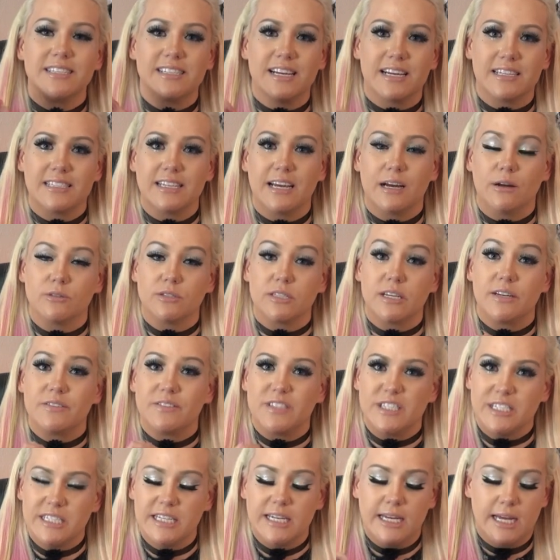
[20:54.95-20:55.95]
as that sounds, I've
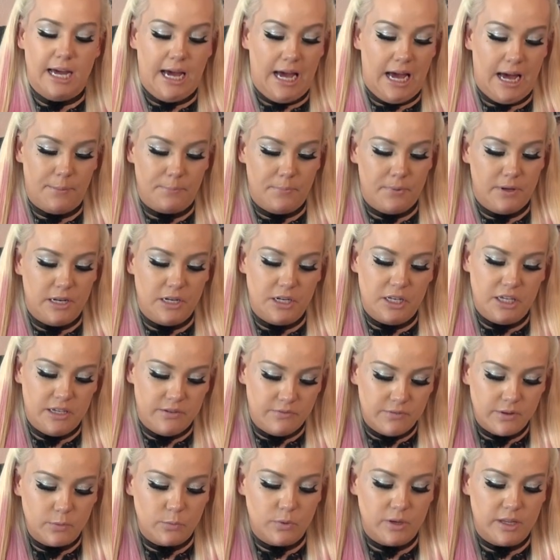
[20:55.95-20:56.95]
seen it happen
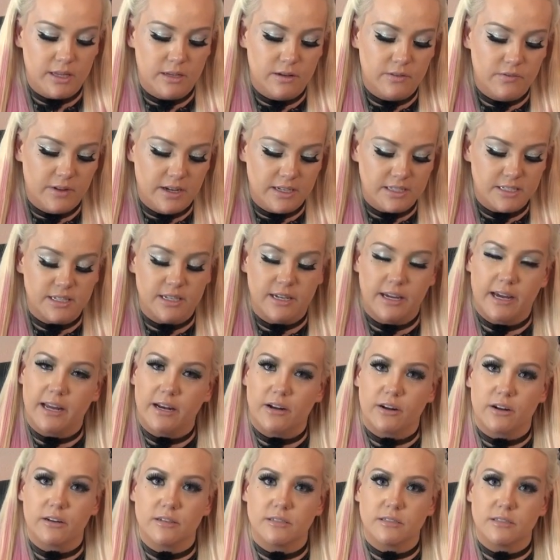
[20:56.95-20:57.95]
even with
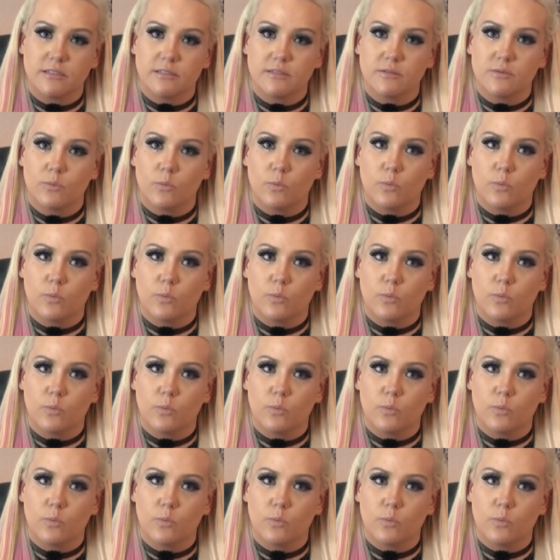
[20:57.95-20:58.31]
investigators